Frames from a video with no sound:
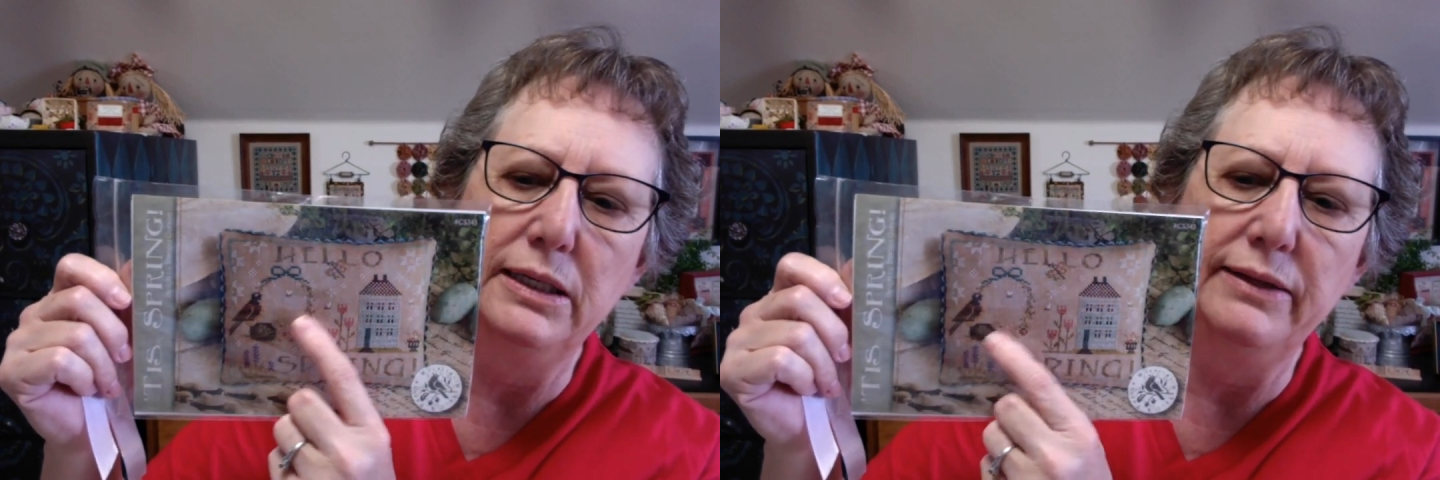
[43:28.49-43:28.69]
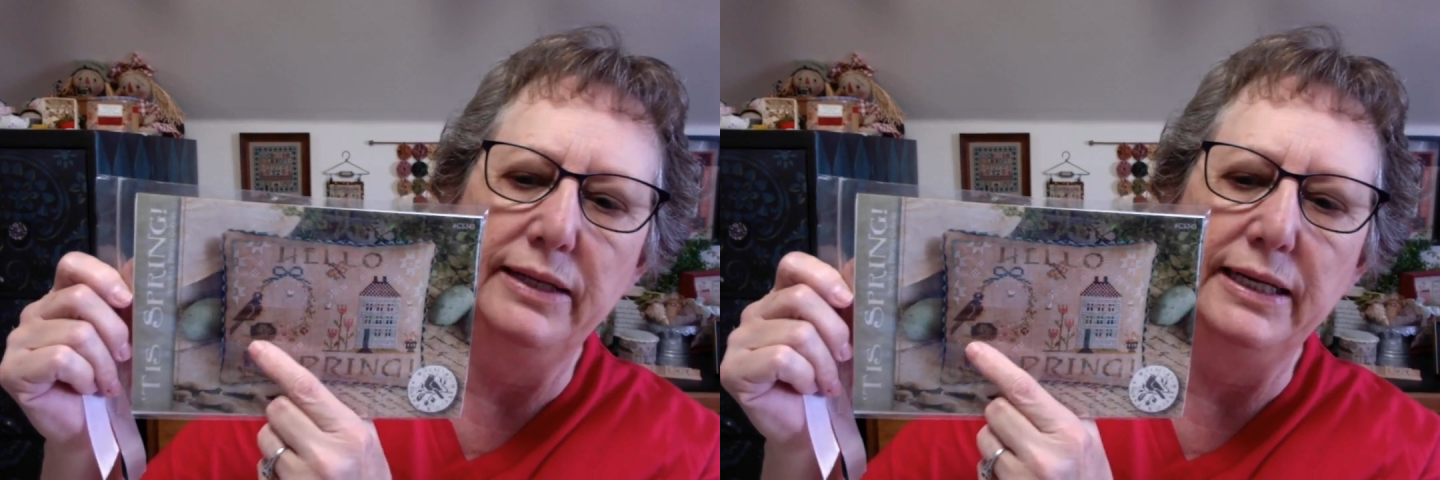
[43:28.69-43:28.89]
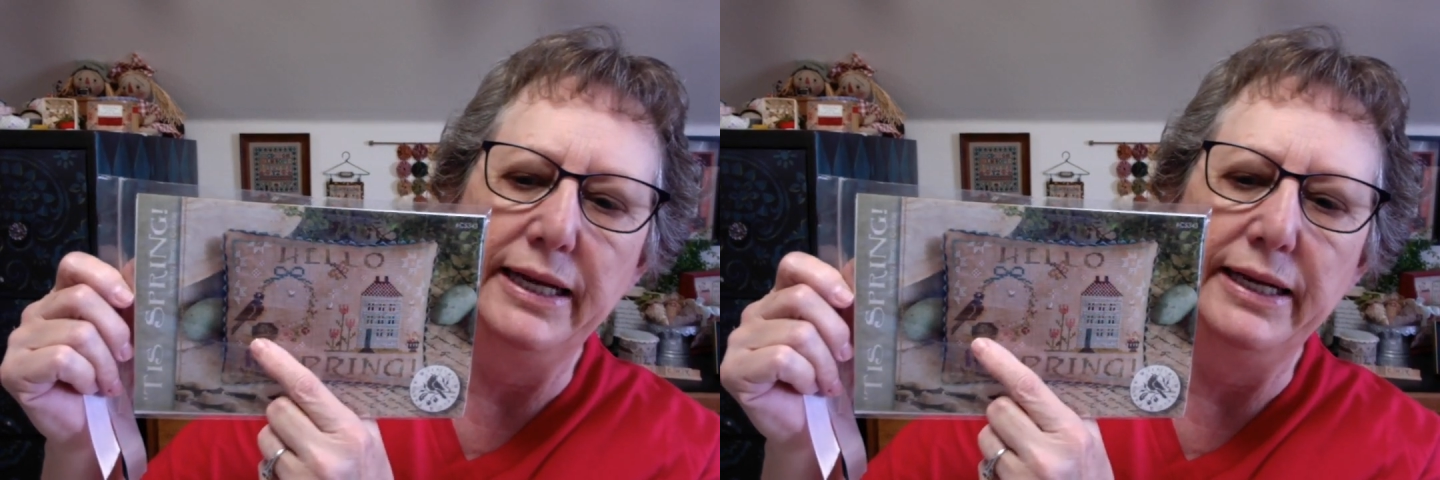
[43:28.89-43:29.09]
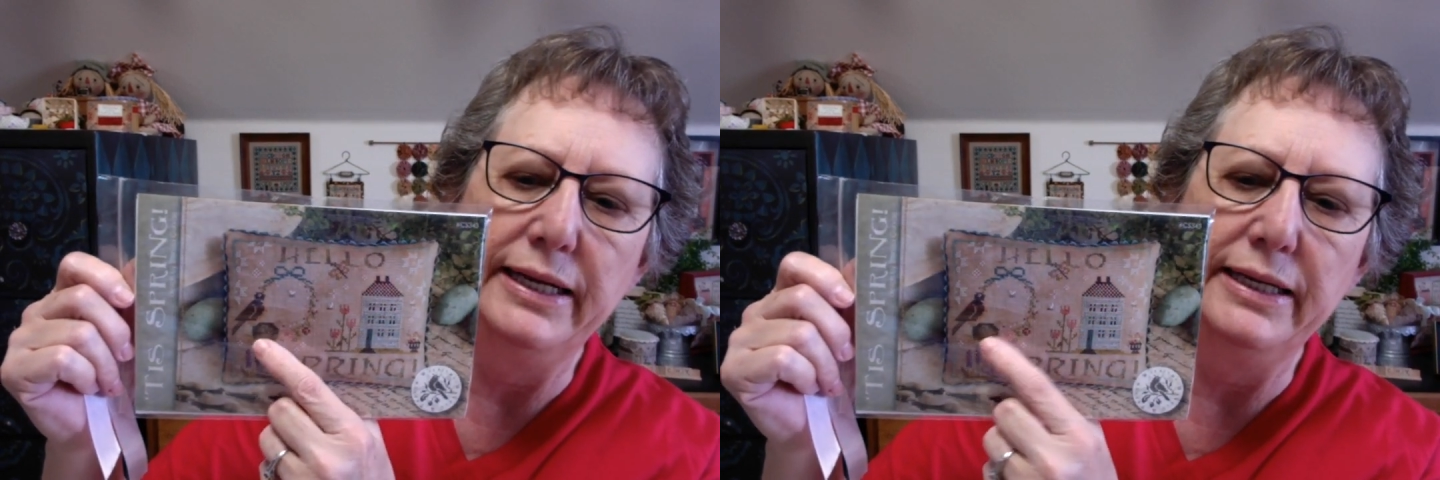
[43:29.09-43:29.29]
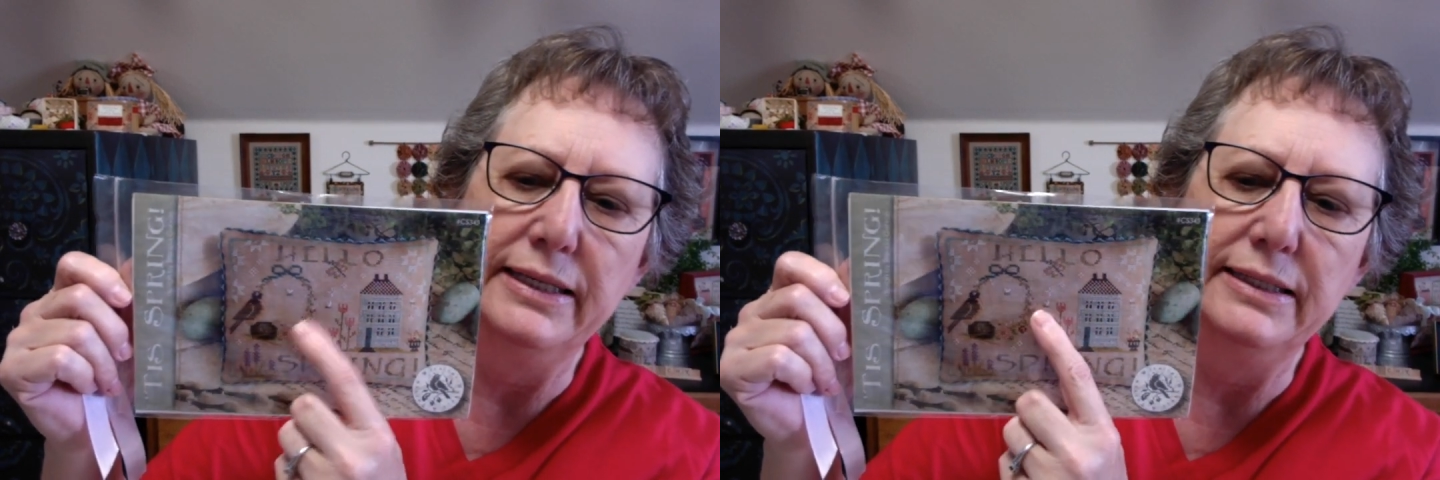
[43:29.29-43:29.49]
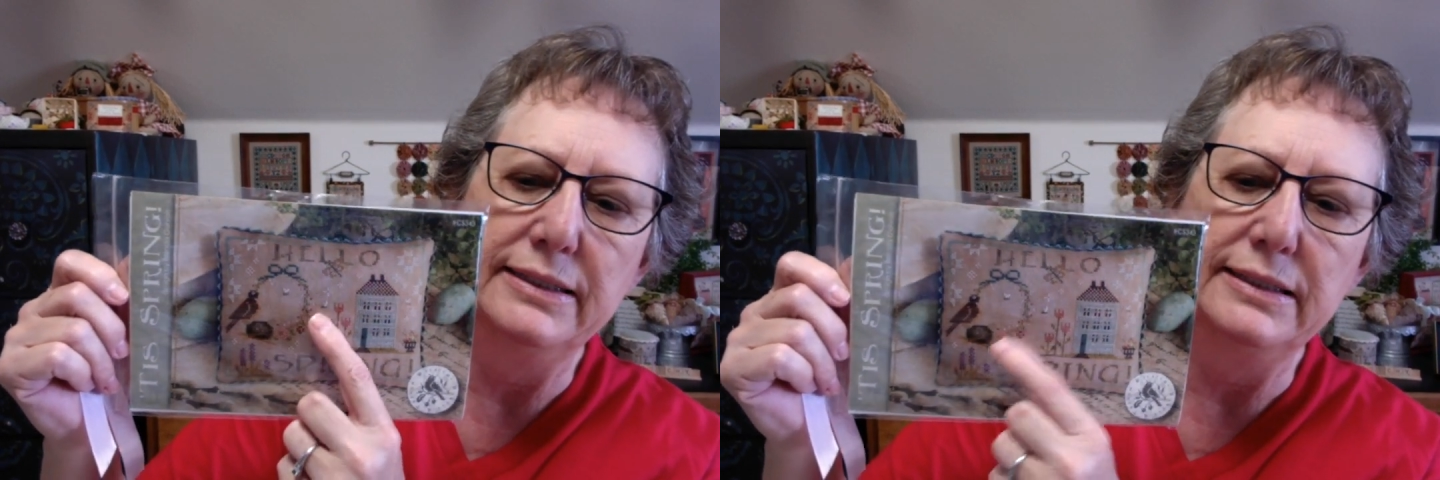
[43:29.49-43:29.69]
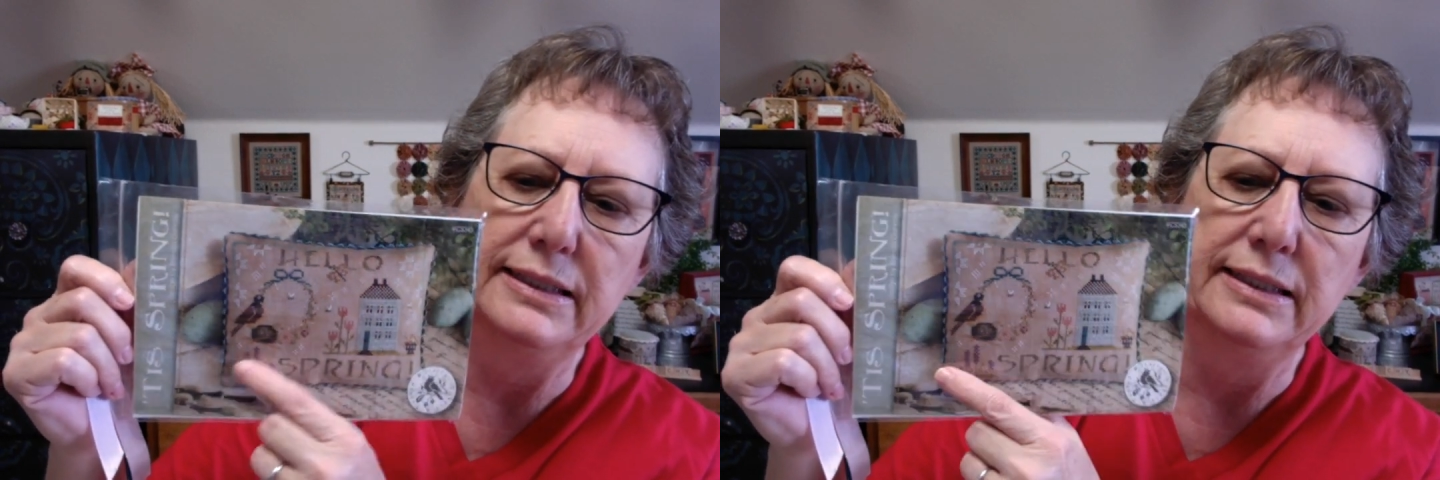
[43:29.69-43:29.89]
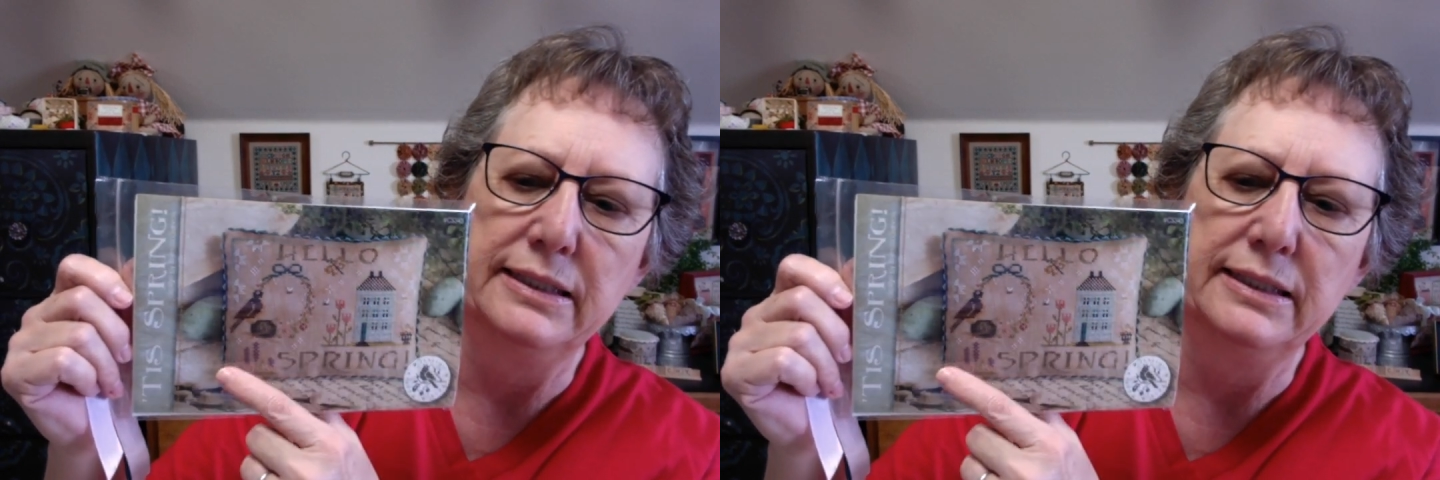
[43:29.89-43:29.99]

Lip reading: and the nest